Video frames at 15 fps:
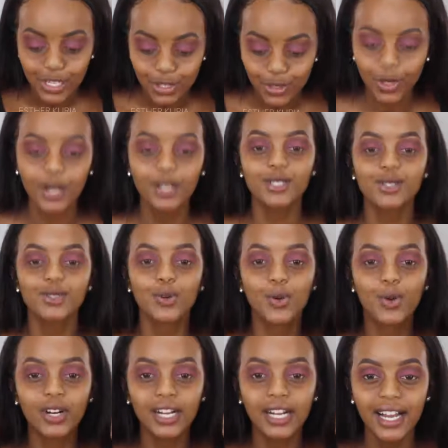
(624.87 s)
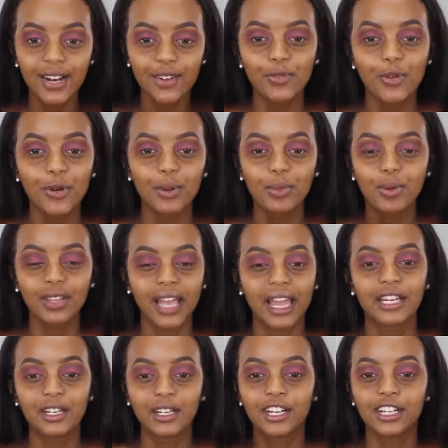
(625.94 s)
drugstore affordable
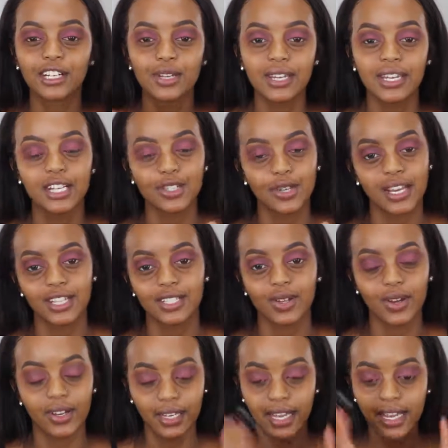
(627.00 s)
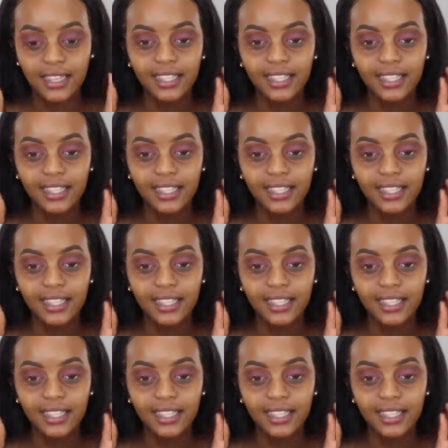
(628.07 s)
liner you can get your hands on.